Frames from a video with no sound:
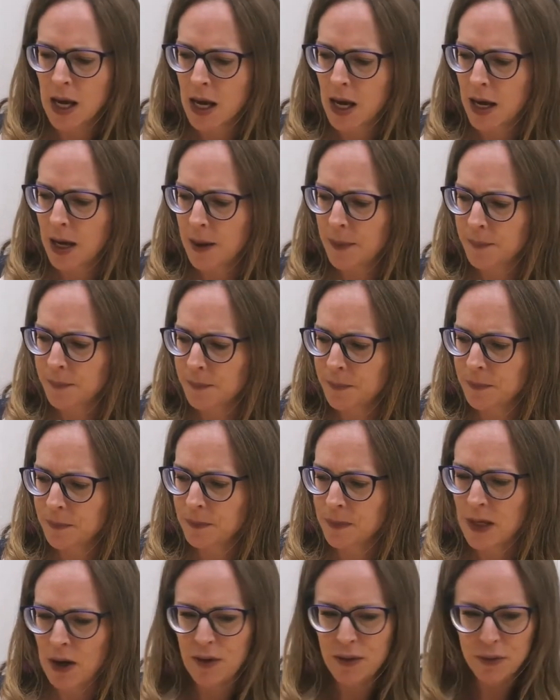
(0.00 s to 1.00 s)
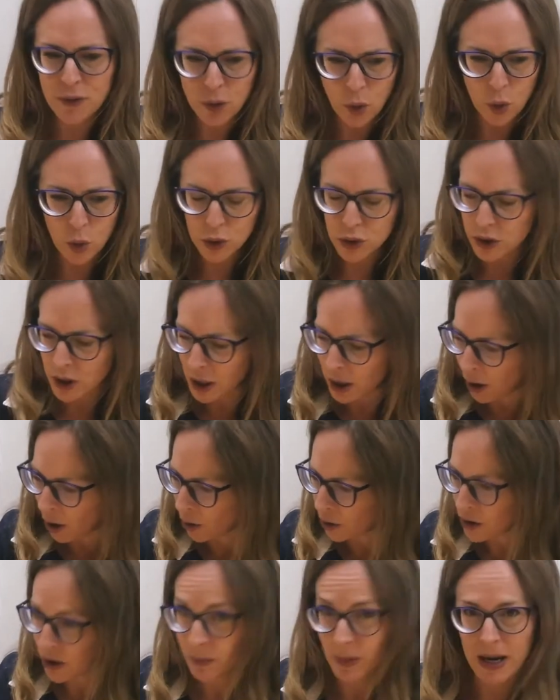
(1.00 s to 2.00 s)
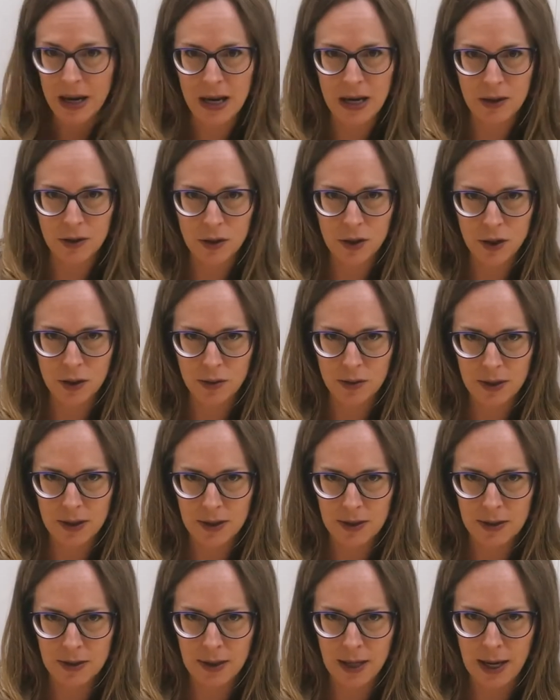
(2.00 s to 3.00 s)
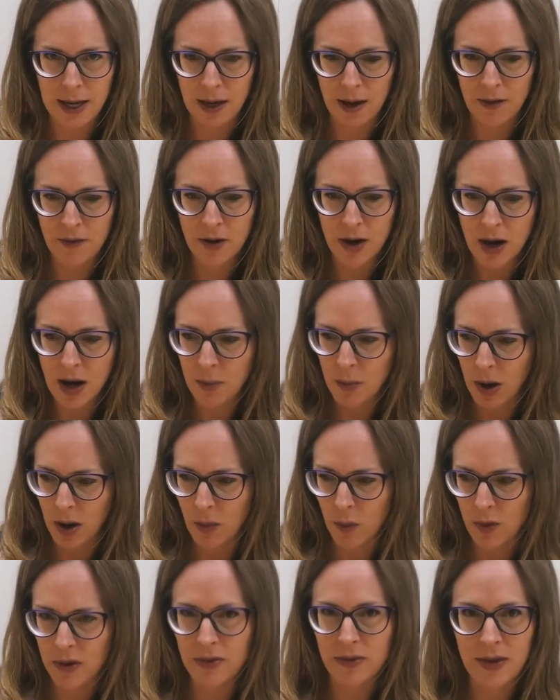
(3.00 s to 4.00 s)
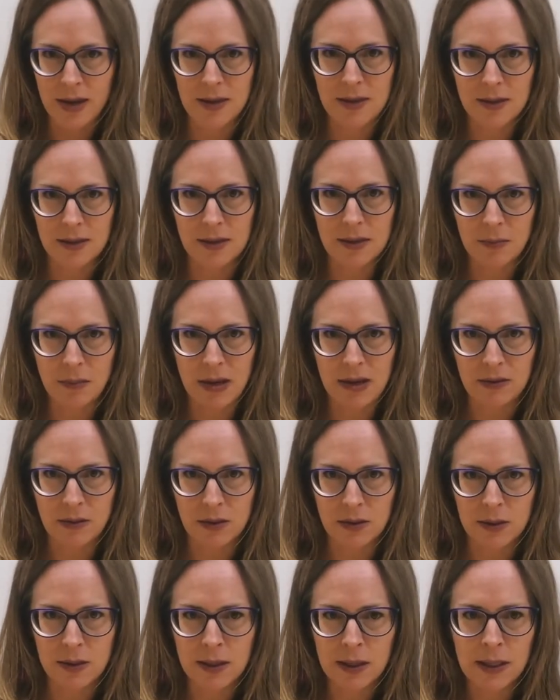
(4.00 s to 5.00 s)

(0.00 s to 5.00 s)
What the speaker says: Now I've thought a lot about how to do this, and I've come up with this as a method.